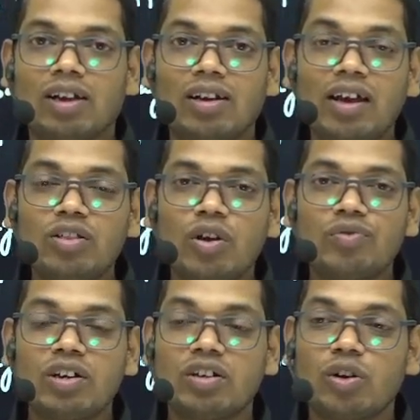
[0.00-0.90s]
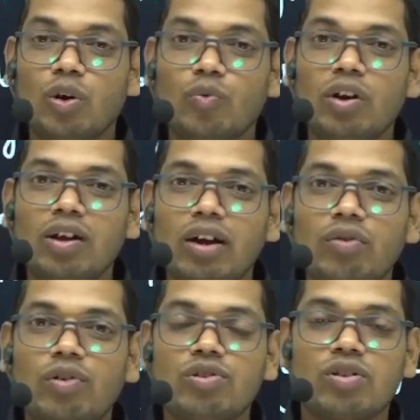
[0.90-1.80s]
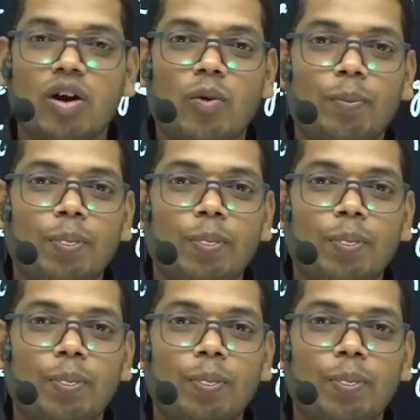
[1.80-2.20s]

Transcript: The length of the internode will increase now,